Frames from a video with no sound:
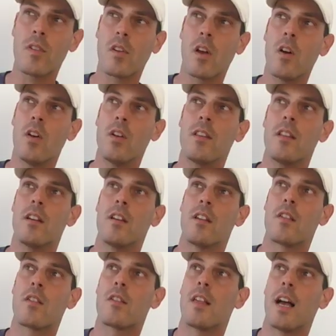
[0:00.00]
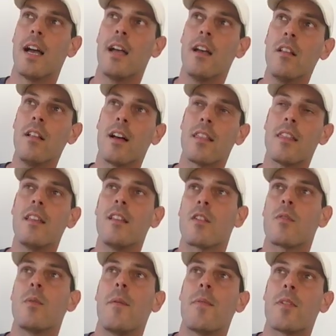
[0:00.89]
so the sail I think
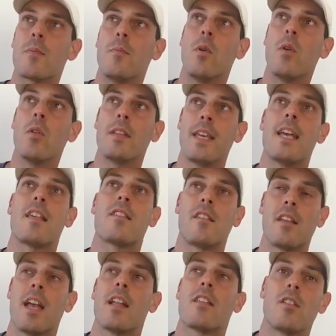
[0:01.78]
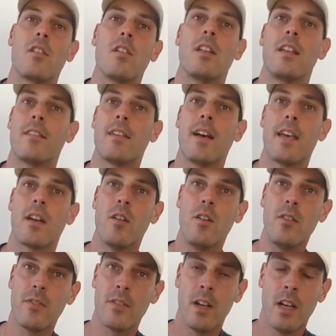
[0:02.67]
the Swift's small yes it gets early
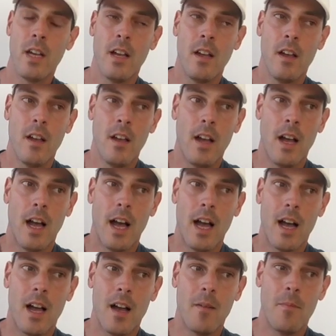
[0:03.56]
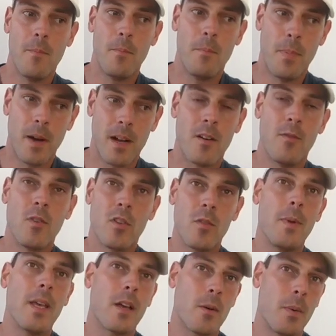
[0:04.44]
takeoff um, but I would
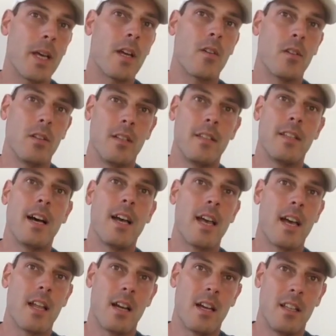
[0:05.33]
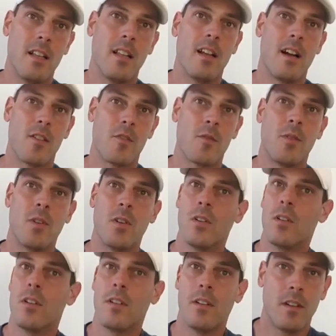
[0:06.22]
have been quicker on the day had I had the large
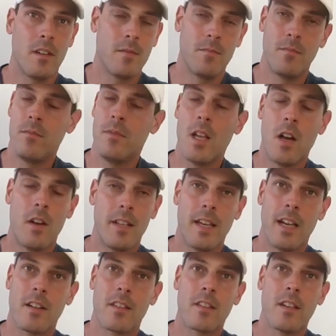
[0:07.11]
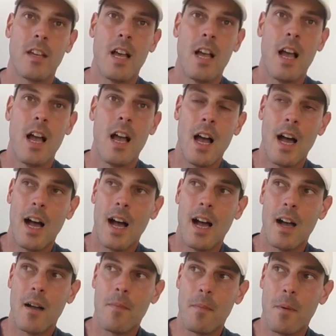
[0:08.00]
foil no doubt
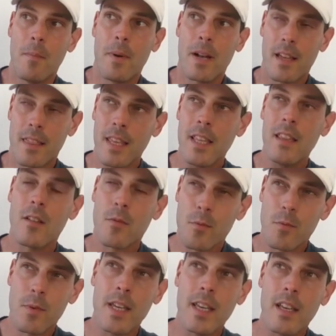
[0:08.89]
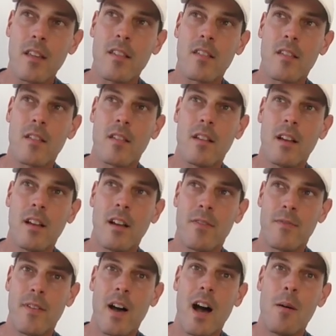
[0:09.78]
um, but I think the rigs
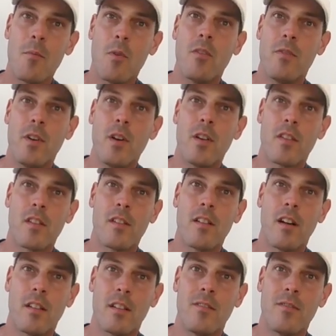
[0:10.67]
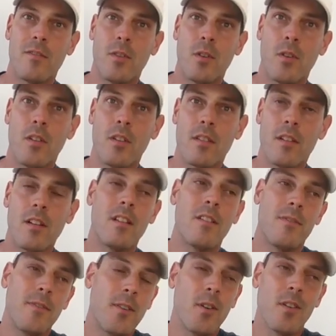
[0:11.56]
are far more versatile than foils you know
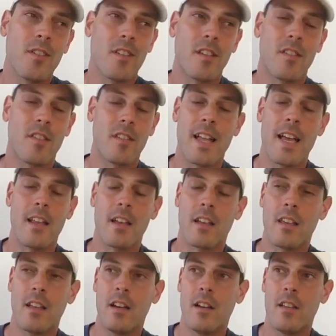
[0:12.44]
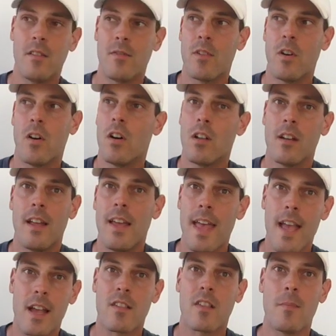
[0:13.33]
the foils are static you know you've got
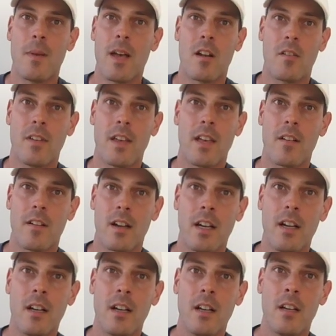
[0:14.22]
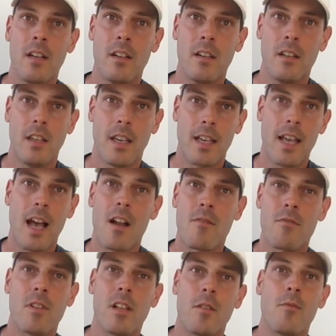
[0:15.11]
X amount of area you
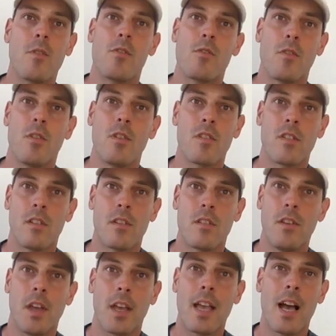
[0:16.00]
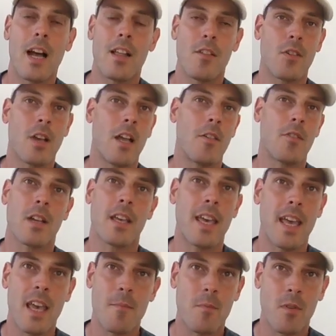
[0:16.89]
can't really reduce it. You can't change the
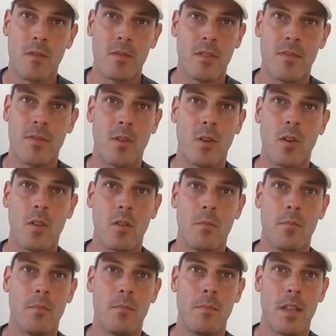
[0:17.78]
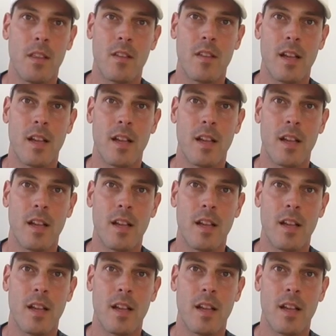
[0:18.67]
camber of the foil mid